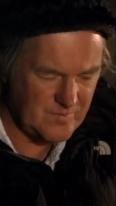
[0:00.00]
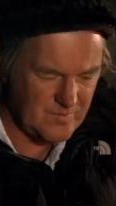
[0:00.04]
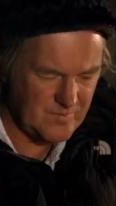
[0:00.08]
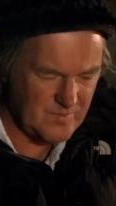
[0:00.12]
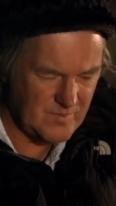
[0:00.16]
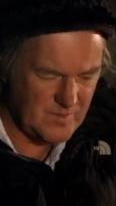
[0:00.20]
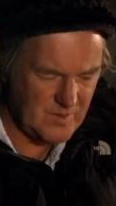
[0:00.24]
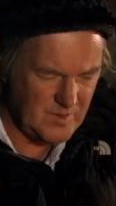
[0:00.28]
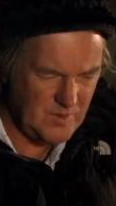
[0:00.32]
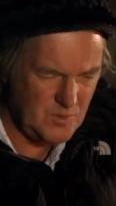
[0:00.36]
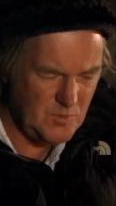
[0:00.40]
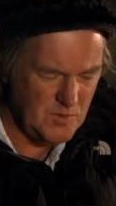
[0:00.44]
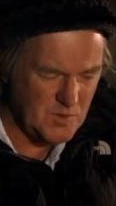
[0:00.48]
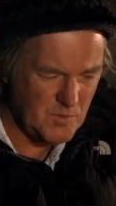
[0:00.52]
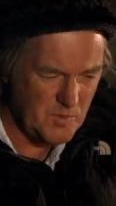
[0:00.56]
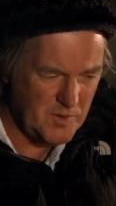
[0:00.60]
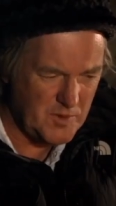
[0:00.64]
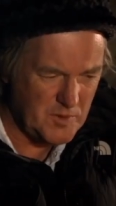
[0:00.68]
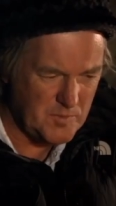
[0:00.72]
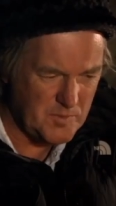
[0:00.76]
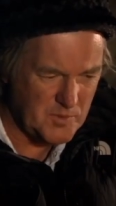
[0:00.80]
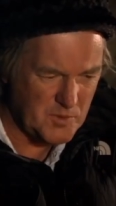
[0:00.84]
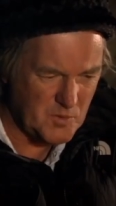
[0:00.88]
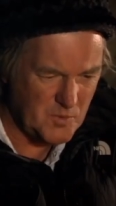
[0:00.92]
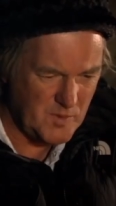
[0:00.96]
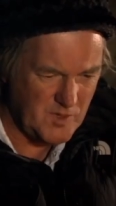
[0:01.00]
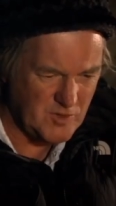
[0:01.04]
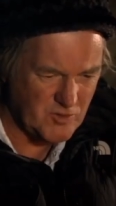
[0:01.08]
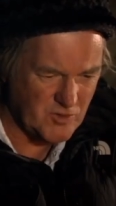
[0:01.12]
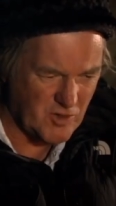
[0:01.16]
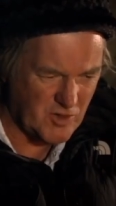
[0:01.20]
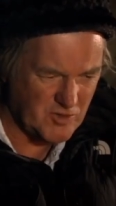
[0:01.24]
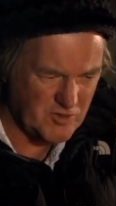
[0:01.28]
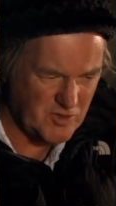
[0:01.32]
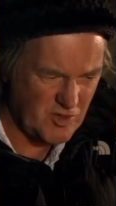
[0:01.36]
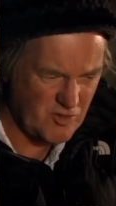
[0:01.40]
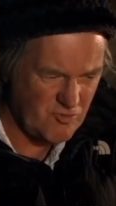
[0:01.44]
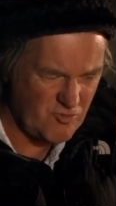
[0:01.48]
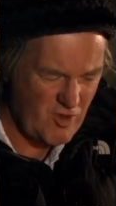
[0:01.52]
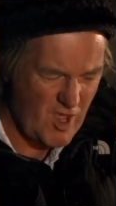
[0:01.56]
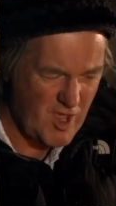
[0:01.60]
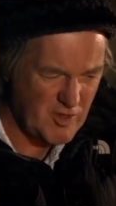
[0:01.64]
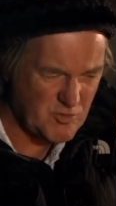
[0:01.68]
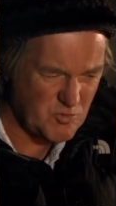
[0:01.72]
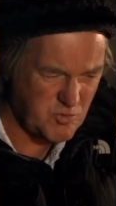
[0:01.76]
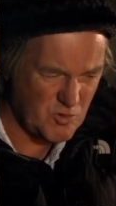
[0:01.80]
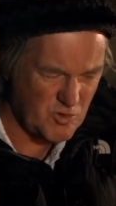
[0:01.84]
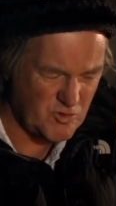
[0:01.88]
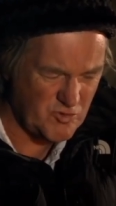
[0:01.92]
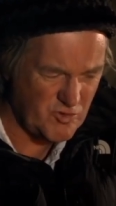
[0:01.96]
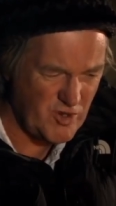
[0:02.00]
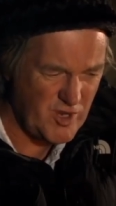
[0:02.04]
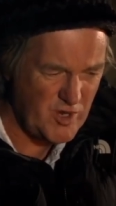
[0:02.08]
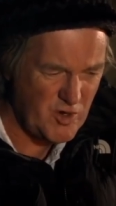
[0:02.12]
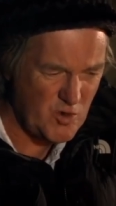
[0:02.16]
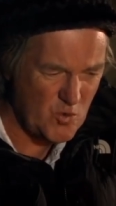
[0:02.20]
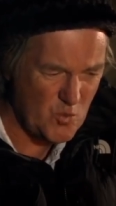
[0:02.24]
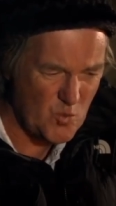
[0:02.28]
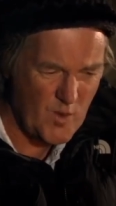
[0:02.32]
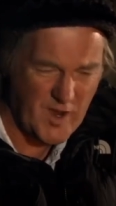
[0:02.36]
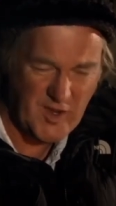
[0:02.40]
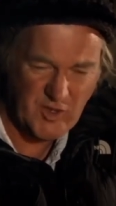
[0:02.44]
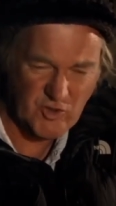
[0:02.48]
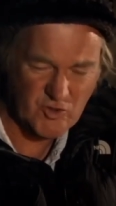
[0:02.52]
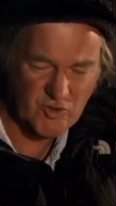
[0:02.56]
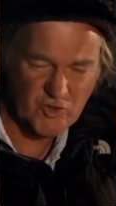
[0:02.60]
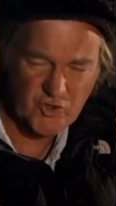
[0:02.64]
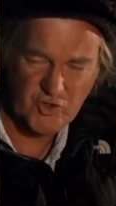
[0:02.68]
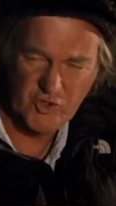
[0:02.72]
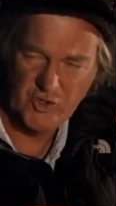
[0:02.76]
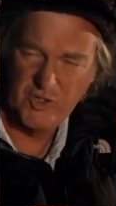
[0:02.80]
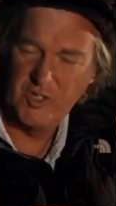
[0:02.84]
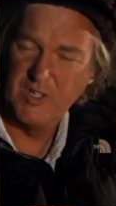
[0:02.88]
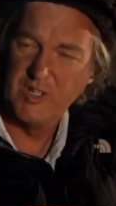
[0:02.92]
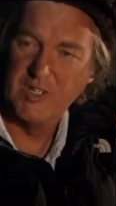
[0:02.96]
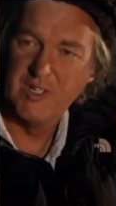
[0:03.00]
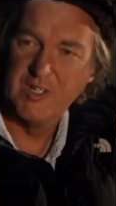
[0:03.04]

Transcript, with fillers: at all. You were the one who put a winch on and said, yes, we'll need a winch.